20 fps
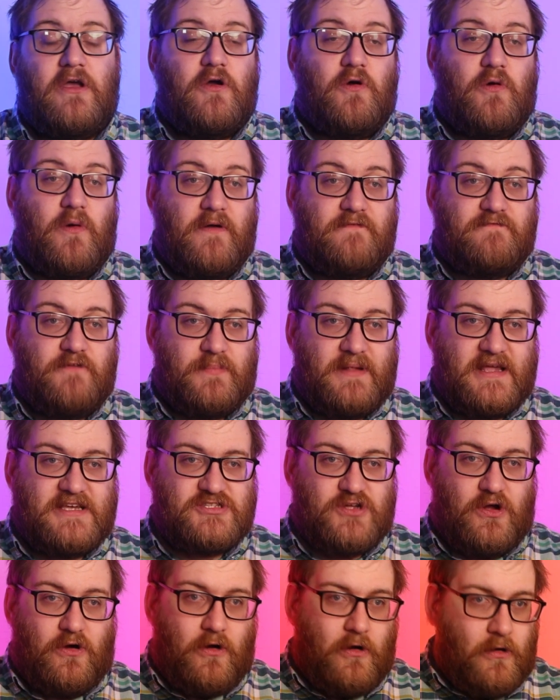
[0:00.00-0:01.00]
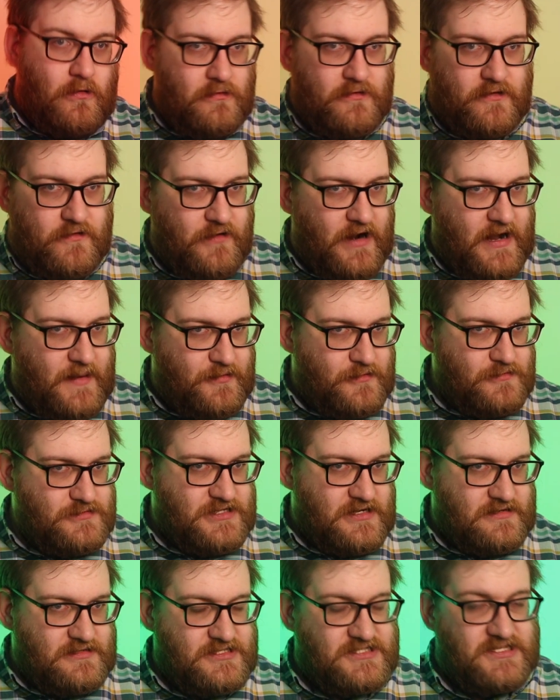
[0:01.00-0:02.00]
where we've replaced all the crap old
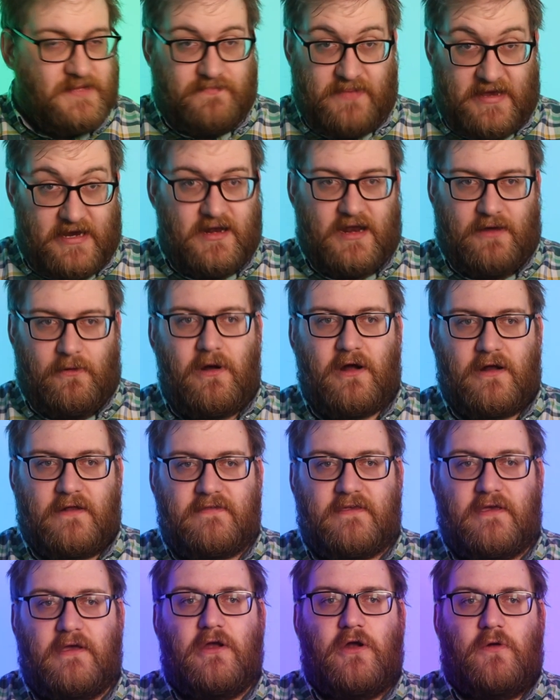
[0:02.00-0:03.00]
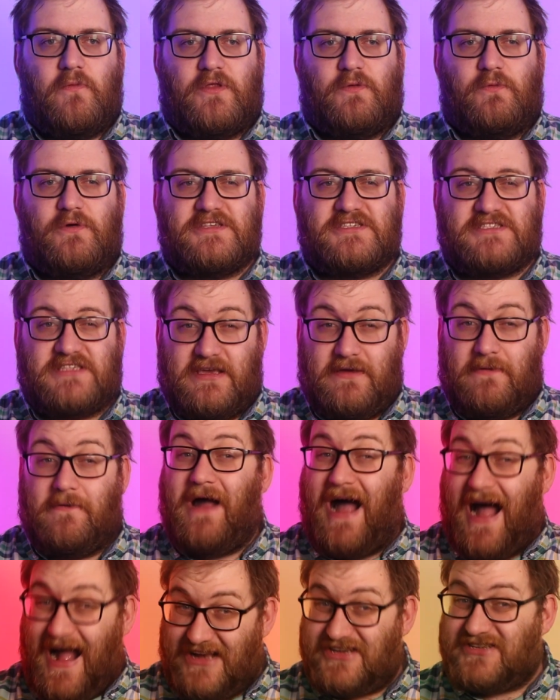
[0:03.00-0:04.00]
chargers that barely worked with ones that
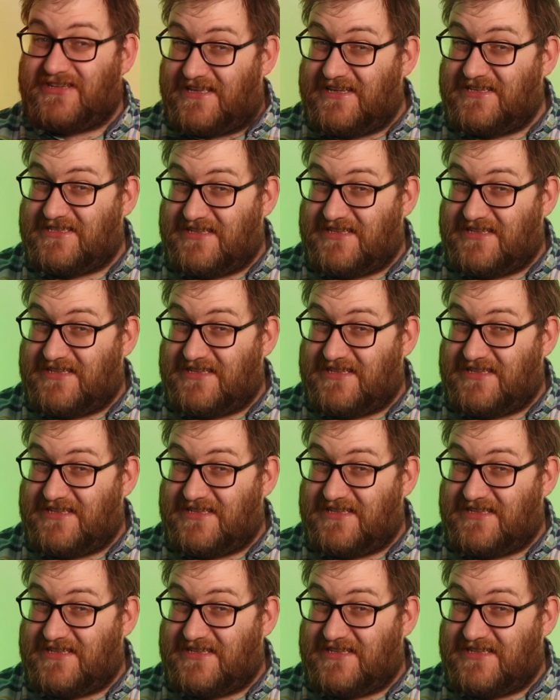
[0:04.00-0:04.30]
actually